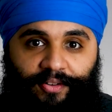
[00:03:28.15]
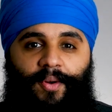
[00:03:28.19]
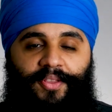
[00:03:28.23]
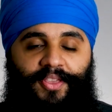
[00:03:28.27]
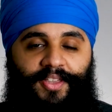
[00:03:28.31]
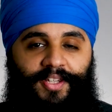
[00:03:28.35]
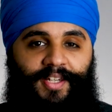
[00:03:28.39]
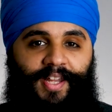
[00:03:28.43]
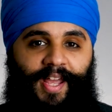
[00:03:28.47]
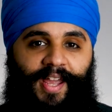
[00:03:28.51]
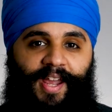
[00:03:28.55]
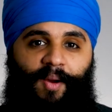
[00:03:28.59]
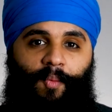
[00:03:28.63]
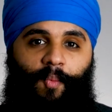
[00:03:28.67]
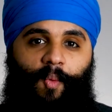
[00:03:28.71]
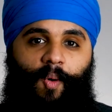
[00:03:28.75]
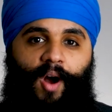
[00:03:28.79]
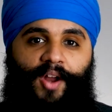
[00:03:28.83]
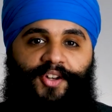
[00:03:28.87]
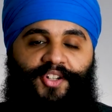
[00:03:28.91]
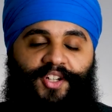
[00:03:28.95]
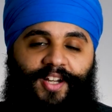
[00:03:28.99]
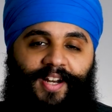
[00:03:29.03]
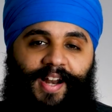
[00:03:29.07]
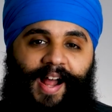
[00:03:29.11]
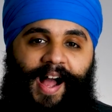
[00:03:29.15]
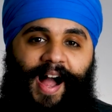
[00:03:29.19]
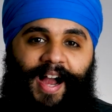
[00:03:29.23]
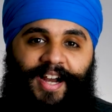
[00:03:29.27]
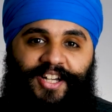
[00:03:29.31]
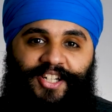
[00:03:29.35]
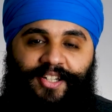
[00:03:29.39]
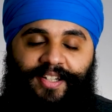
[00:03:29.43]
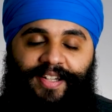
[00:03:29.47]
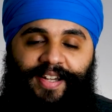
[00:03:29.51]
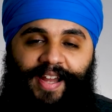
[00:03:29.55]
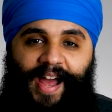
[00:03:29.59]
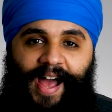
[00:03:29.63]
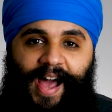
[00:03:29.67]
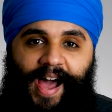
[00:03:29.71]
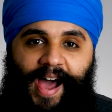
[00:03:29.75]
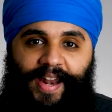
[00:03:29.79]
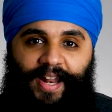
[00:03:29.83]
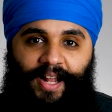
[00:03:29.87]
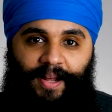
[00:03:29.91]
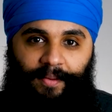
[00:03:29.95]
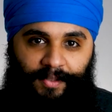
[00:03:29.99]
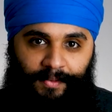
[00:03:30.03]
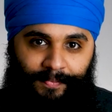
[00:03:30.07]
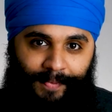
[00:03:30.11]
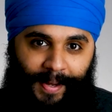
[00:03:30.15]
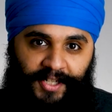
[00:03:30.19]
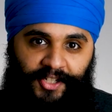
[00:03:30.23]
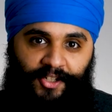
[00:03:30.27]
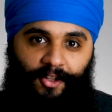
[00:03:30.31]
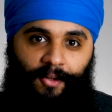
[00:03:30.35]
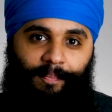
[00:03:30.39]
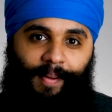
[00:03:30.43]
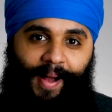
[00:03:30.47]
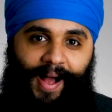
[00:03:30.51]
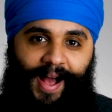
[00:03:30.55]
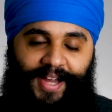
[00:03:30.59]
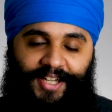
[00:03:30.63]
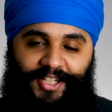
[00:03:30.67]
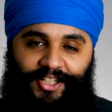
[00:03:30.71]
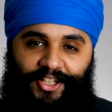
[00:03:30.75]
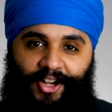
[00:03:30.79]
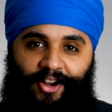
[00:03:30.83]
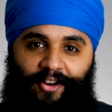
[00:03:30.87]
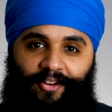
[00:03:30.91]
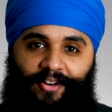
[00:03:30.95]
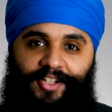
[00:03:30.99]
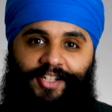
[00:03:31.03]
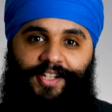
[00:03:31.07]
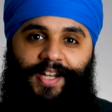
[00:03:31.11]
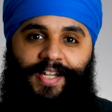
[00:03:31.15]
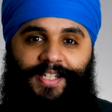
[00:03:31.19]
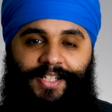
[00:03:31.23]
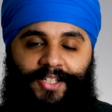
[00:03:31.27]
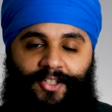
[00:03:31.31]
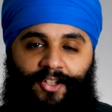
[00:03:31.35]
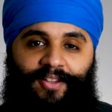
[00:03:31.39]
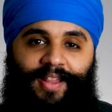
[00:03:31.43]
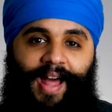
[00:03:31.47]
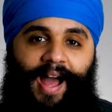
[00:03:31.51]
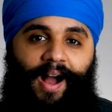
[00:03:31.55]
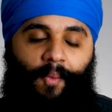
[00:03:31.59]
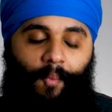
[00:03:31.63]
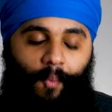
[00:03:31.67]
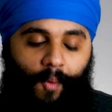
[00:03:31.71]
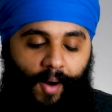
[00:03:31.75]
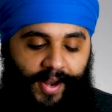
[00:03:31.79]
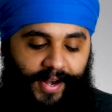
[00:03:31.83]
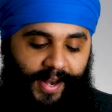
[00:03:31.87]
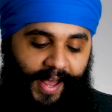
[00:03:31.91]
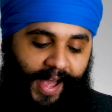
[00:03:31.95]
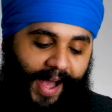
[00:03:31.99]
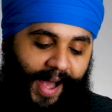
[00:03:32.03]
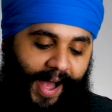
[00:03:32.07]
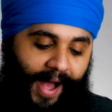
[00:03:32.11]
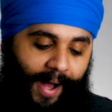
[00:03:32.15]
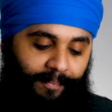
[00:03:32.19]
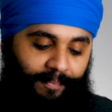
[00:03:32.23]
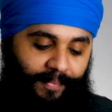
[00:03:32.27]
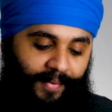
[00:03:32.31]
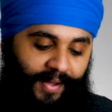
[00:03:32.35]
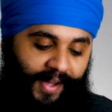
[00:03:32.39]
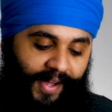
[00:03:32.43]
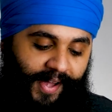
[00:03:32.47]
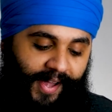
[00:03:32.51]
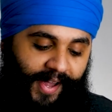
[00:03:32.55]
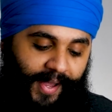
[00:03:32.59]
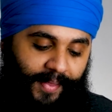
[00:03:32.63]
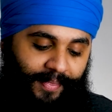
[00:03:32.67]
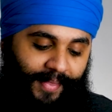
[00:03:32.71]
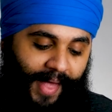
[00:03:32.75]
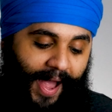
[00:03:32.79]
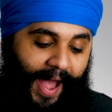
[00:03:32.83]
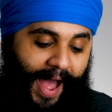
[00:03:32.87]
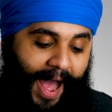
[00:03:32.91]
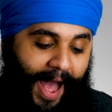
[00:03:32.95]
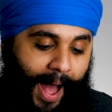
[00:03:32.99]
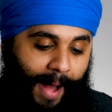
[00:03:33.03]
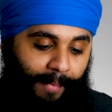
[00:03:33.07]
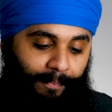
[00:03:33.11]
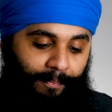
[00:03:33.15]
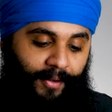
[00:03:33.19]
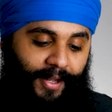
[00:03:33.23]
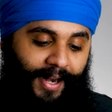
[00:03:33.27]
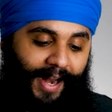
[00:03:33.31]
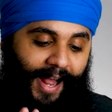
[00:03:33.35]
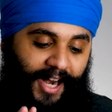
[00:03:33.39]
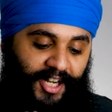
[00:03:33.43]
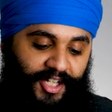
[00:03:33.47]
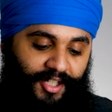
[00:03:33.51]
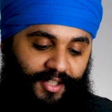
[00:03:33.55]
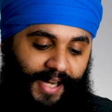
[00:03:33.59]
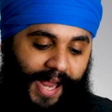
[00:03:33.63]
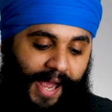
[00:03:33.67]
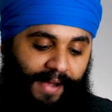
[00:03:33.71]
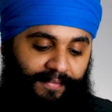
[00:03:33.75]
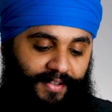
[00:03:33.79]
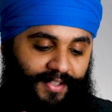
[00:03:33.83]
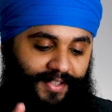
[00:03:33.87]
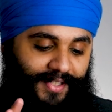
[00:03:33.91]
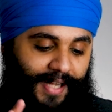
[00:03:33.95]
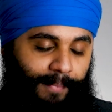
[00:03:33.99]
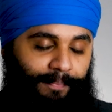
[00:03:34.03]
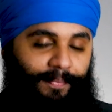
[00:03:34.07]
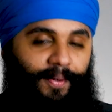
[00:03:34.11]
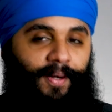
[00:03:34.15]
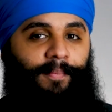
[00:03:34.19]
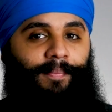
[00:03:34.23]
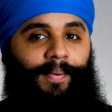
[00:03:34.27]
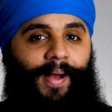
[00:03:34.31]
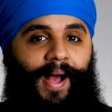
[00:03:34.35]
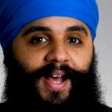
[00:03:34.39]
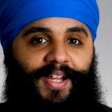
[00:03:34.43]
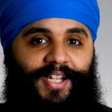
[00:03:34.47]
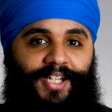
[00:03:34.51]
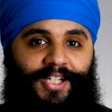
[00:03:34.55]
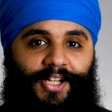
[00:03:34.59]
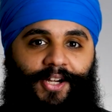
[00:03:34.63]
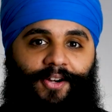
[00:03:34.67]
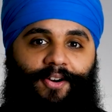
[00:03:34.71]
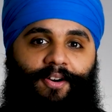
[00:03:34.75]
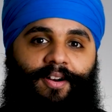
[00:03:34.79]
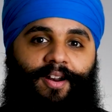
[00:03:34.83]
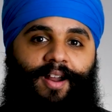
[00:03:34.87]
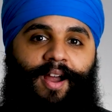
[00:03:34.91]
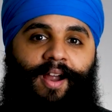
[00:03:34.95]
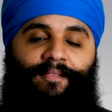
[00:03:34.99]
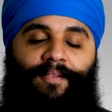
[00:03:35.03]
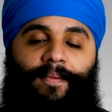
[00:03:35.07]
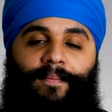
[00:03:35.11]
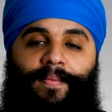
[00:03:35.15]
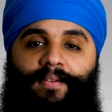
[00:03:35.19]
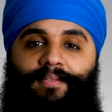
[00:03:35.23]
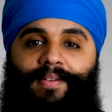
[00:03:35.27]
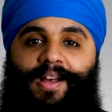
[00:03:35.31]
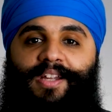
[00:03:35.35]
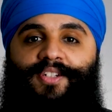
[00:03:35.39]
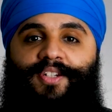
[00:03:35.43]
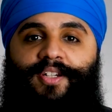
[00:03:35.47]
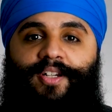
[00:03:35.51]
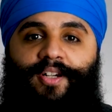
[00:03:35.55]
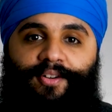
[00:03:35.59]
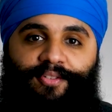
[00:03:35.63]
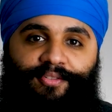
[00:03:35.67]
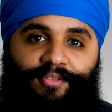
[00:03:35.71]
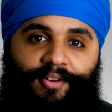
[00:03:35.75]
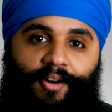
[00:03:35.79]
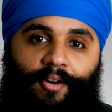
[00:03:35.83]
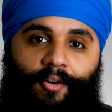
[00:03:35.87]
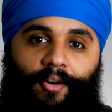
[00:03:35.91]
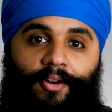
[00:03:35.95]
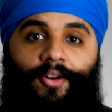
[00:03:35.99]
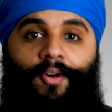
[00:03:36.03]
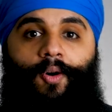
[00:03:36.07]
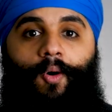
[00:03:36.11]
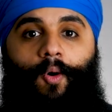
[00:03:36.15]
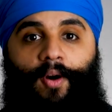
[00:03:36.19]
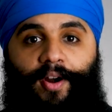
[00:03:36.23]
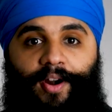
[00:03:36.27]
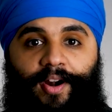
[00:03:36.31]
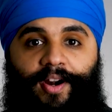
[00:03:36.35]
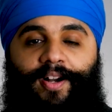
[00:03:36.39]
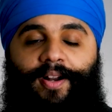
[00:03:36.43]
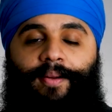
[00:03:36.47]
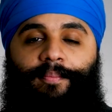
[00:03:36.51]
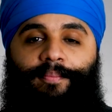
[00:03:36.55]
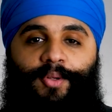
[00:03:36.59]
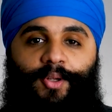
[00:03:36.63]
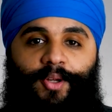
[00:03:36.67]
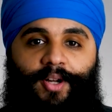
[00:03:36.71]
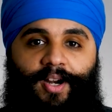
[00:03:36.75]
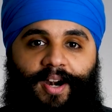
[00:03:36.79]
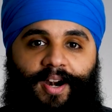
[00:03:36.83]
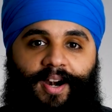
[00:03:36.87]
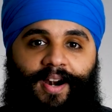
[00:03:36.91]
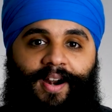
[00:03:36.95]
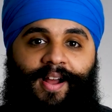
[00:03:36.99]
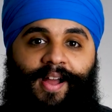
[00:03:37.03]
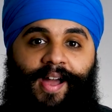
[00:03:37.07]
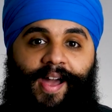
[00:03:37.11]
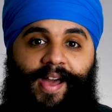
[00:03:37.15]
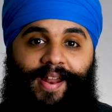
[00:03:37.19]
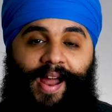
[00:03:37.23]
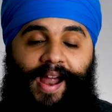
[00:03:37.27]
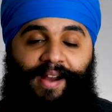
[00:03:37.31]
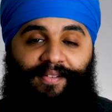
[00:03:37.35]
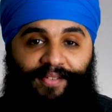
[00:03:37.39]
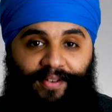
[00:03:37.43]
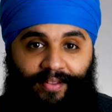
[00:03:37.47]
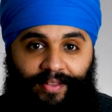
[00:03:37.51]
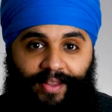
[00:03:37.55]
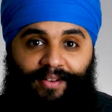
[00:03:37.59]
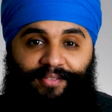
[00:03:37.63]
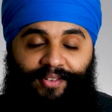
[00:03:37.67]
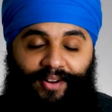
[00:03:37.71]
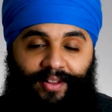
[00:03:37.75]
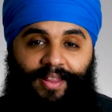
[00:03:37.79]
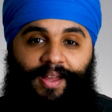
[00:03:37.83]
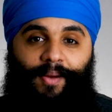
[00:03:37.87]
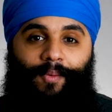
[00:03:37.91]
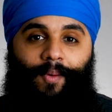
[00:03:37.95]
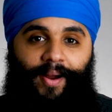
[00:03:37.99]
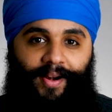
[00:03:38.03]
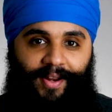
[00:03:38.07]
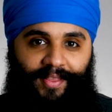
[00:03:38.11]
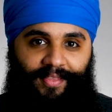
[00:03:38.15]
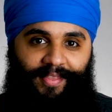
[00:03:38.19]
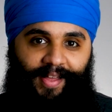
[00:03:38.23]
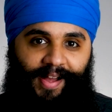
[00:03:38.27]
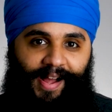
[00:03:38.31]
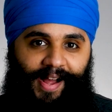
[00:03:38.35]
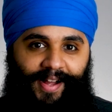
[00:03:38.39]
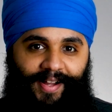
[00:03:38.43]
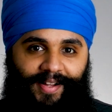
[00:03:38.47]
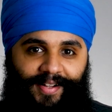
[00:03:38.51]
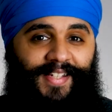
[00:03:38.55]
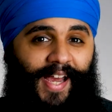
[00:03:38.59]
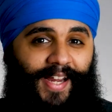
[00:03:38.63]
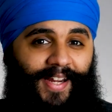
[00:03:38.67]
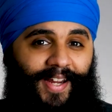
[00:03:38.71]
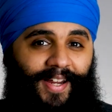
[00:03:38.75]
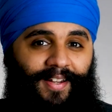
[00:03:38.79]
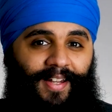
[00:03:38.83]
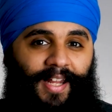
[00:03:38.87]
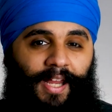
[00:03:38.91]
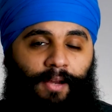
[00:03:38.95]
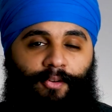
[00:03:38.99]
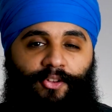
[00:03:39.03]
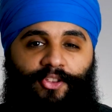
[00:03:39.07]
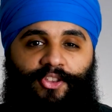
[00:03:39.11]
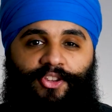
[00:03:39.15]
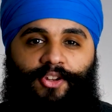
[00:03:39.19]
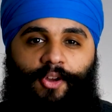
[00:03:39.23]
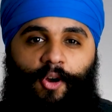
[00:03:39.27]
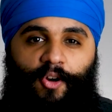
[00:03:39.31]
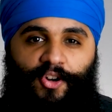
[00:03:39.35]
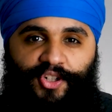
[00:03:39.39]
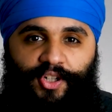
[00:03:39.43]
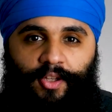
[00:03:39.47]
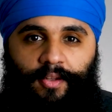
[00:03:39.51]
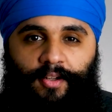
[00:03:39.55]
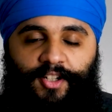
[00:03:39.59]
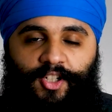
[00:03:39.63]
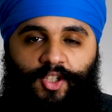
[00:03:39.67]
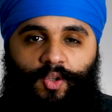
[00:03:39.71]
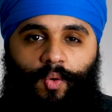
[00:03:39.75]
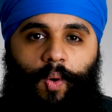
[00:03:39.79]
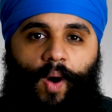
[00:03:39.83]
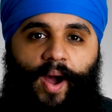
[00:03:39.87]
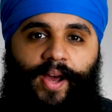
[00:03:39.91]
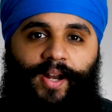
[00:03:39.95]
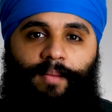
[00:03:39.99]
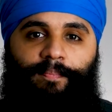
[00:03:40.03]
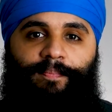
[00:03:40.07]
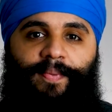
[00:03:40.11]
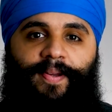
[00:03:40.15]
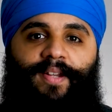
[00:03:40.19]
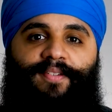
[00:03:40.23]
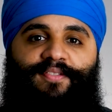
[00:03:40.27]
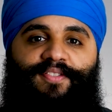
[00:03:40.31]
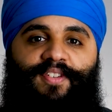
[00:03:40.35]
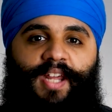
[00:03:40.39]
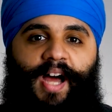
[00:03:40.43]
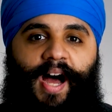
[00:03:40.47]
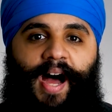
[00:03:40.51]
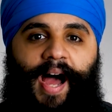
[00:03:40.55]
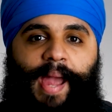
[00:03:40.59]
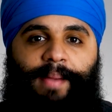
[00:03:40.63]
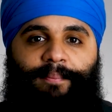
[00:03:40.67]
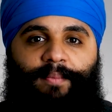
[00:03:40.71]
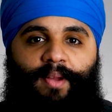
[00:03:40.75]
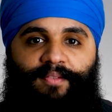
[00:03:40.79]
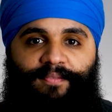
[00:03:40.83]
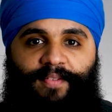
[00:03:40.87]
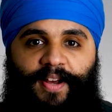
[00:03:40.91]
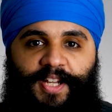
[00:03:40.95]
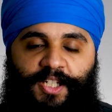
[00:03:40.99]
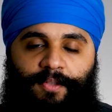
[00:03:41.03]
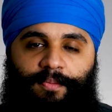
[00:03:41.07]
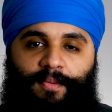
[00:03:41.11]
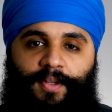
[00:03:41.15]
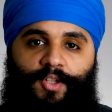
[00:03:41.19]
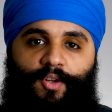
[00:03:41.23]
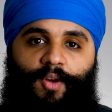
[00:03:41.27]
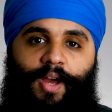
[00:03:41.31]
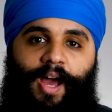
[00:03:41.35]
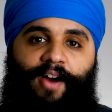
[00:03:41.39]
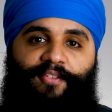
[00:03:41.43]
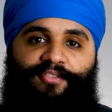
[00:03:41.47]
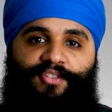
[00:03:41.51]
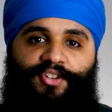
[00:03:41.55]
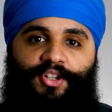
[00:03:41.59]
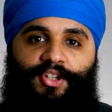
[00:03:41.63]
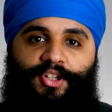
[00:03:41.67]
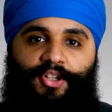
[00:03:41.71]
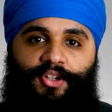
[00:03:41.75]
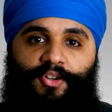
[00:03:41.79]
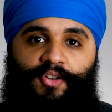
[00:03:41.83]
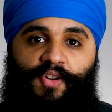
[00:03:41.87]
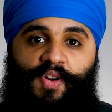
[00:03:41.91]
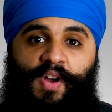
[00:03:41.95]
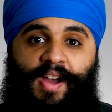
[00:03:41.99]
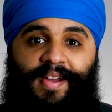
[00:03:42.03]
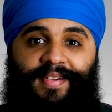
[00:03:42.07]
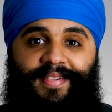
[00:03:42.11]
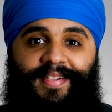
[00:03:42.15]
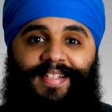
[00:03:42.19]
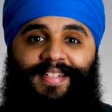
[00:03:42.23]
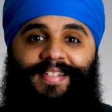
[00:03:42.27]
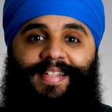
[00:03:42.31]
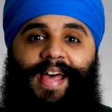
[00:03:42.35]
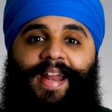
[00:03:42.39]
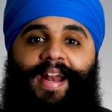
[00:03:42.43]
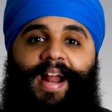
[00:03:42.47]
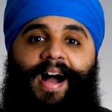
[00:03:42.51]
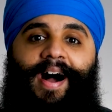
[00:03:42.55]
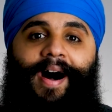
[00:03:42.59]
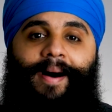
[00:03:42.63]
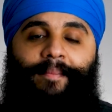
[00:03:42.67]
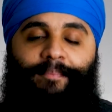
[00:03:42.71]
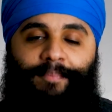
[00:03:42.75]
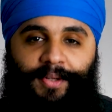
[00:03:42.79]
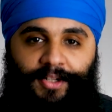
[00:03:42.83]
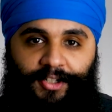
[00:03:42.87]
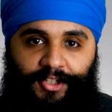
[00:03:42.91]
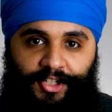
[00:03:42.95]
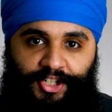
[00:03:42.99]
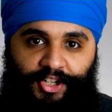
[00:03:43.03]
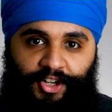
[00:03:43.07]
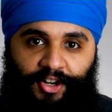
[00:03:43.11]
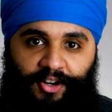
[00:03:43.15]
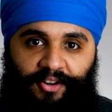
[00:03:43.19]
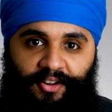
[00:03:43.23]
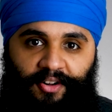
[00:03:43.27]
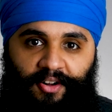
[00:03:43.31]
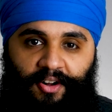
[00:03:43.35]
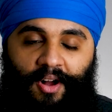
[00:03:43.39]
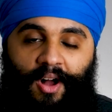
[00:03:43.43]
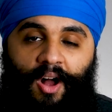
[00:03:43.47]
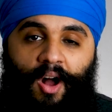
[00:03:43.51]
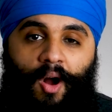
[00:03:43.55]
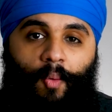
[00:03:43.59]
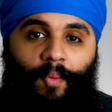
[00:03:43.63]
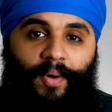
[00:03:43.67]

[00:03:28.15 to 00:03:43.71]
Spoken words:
With Day One, you can actually add a special passcode just to that one app, and that app could actually have a separate passcode from the rest of your phone or your computer, and I really, really wanted that. Secondly, with Notion, there's quite a bit of time investment you have to do to set up your journal.